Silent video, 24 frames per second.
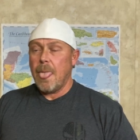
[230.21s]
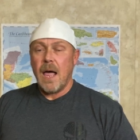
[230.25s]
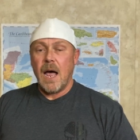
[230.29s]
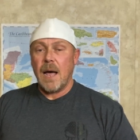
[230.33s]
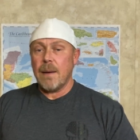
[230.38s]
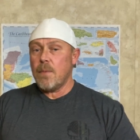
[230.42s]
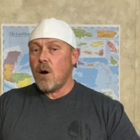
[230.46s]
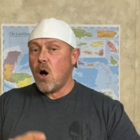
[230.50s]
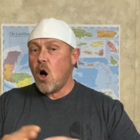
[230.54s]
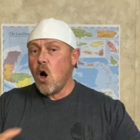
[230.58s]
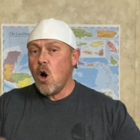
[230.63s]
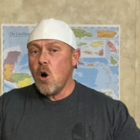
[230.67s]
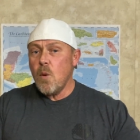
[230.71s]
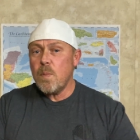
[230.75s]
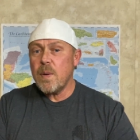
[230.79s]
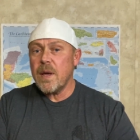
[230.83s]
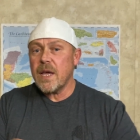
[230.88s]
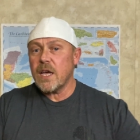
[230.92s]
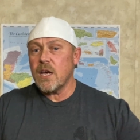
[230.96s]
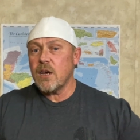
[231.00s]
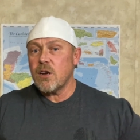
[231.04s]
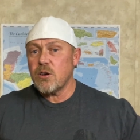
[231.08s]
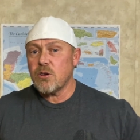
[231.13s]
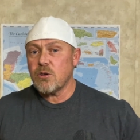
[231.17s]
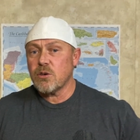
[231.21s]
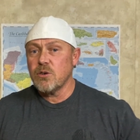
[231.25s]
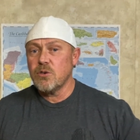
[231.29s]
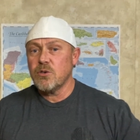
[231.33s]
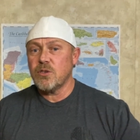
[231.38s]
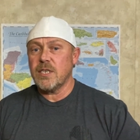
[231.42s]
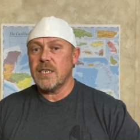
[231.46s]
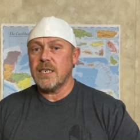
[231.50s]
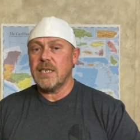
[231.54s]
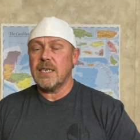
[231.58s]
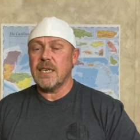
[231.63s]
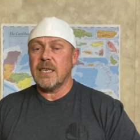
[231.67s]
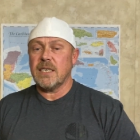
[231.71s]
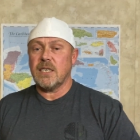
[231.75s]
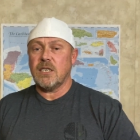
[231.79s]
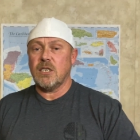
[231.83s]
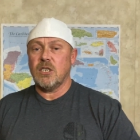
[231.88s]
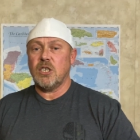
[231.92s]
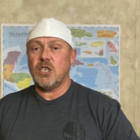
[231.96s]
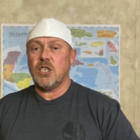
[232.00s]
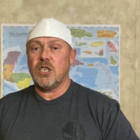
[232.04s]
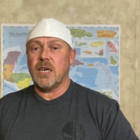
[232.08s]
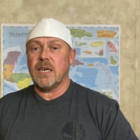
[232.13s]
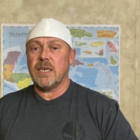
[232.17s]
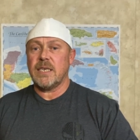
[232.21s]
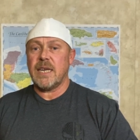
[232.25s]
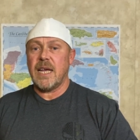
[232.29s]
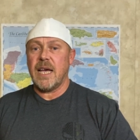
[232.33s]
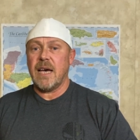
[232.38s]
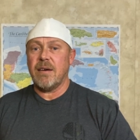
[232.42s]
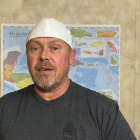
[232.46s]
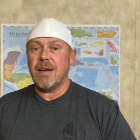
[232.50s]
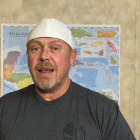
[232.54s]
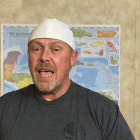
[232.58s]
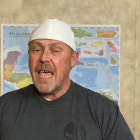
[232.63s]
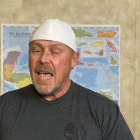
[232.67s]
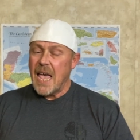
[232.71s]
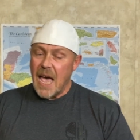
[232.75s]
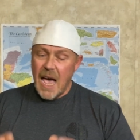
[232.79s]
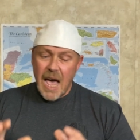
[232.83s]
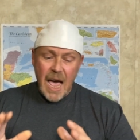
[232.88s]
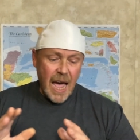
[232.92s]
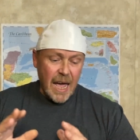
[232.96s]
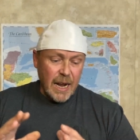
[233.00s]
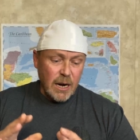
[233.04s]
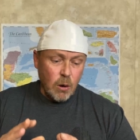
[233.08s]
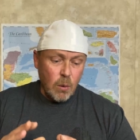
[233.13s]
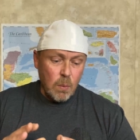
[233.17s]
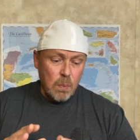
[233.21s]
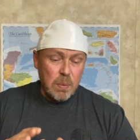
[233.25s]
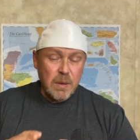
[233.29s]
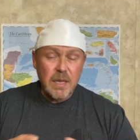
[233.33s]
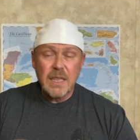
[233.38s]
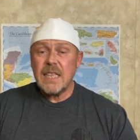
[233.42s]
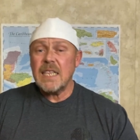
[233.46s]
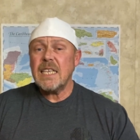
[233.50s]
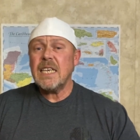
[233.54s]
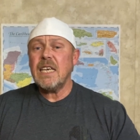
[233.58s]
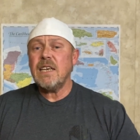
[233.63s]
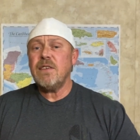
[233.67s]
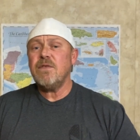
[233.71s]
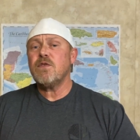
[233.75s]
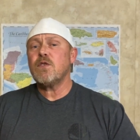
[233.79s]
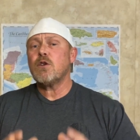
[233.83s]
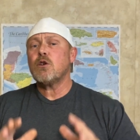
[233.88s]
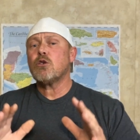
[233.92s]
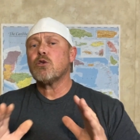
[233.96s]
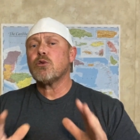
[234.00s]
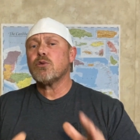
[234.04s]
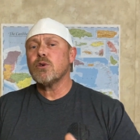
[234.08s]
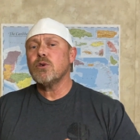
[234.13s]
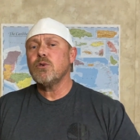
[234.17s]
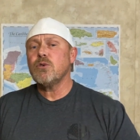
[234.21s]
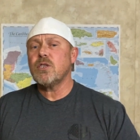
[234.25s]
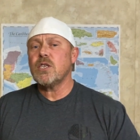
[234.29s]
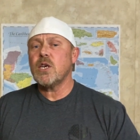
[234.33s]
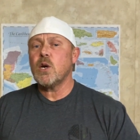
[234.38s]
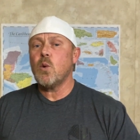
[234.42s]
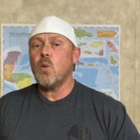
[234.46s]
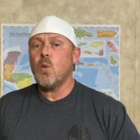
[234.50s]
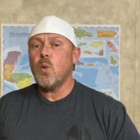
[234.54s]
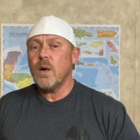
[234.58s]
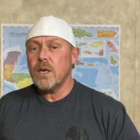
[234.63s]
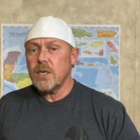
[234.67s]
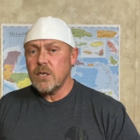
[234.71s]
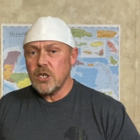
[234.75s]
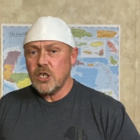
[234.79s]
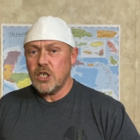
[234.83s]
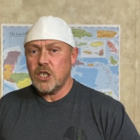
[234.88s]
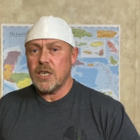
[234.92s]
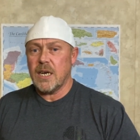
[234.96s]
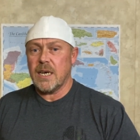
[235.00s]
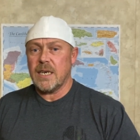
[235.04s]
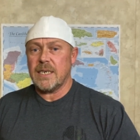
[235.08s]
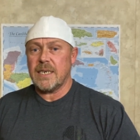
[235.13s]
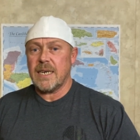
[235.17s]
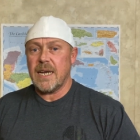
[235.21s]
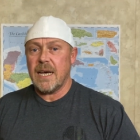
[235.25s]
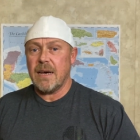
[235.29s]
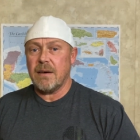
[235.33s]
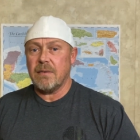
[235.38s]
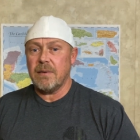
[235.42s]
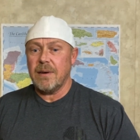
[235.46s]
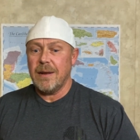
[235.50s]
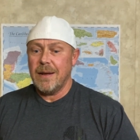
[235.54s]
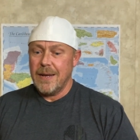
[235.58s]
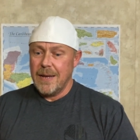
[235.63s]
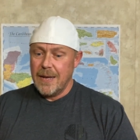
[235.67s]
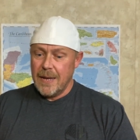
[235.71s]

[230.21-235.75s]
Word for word: I'm hoping cruising doesn't shut down. I don't believe cruising will shut down,